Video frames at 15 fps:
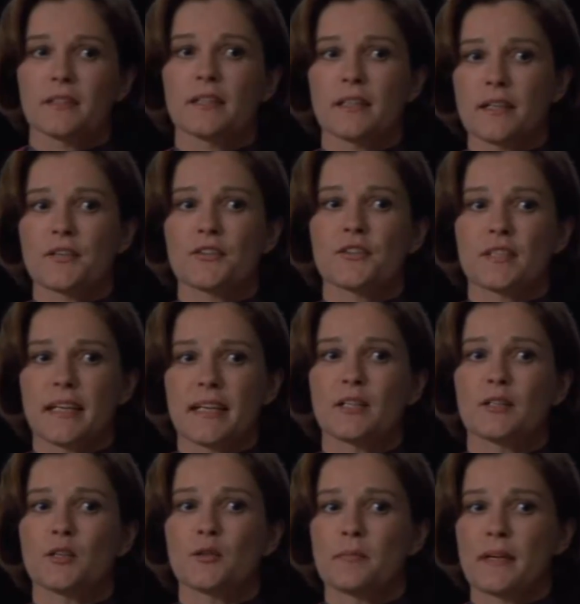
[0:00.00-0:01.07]
If a large
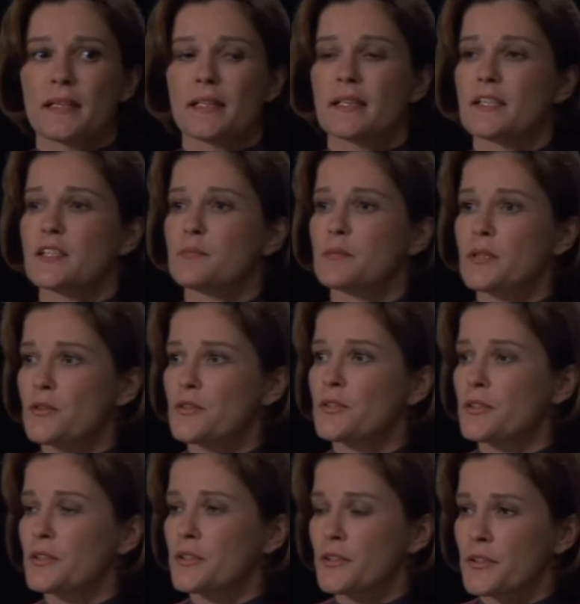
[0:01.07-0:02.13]
scale Omega
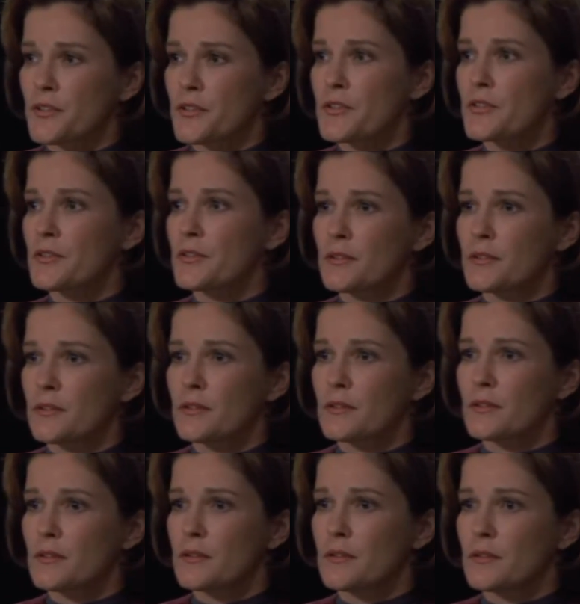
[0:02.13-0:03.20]
explosion occurs,
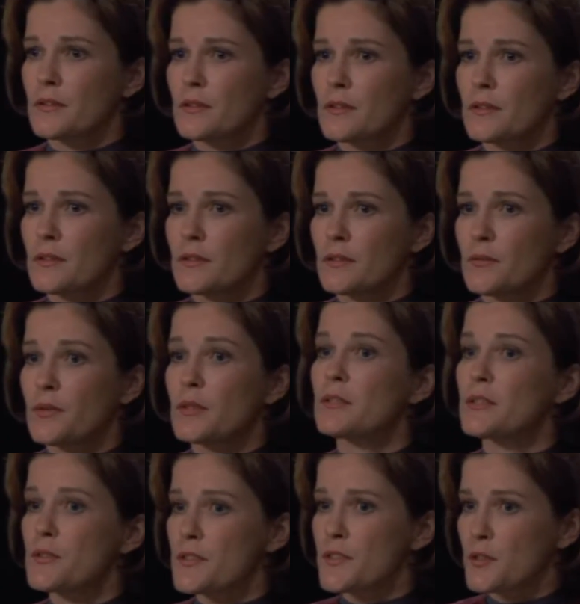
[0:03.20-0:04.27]

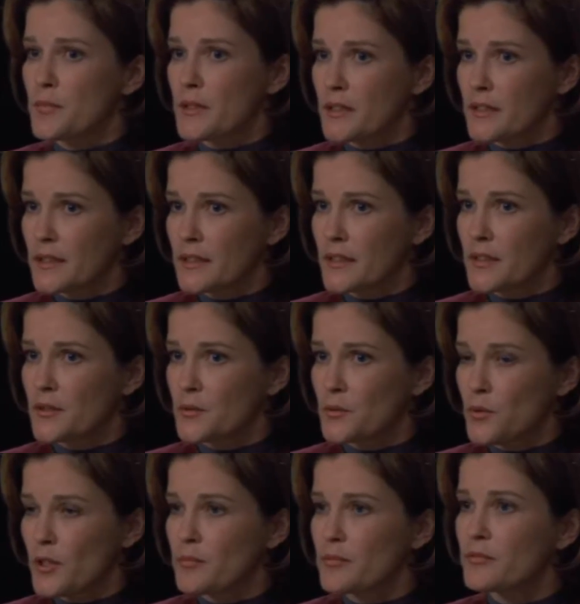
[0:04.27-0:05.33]
we will lose the ability to
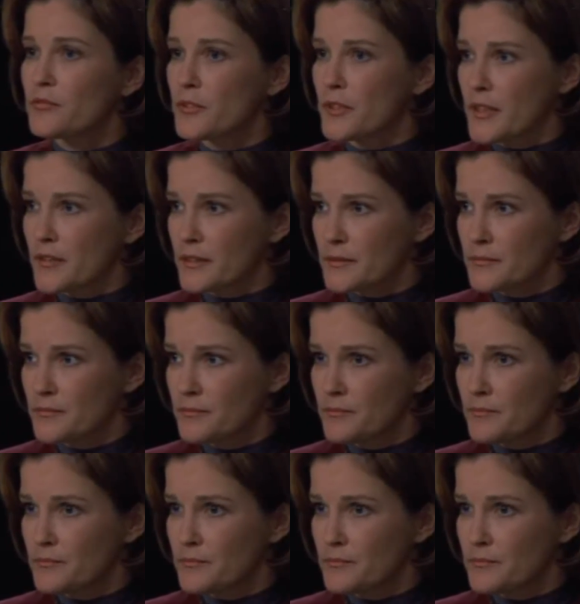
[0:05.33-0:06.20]
go to warp forever.